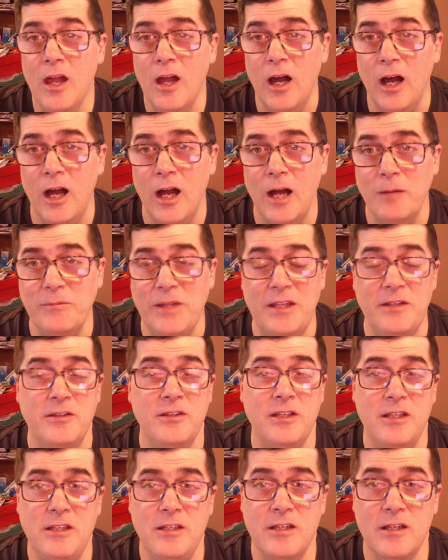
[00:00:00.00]
I'm letting
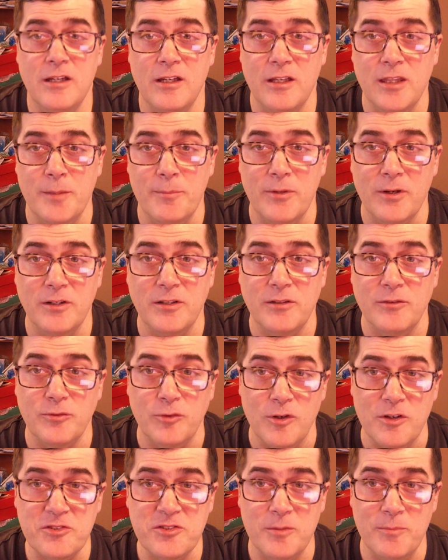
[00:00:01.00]
the bird
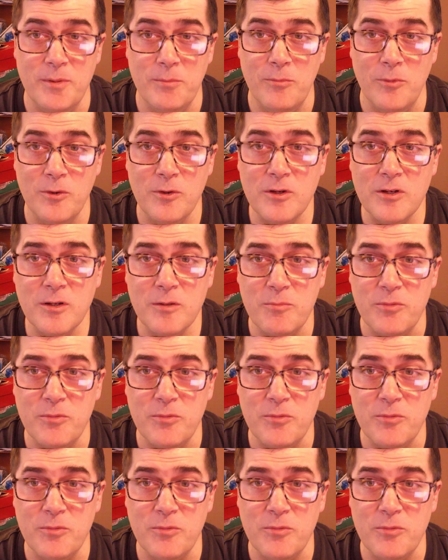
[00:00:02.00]
defrost a bit more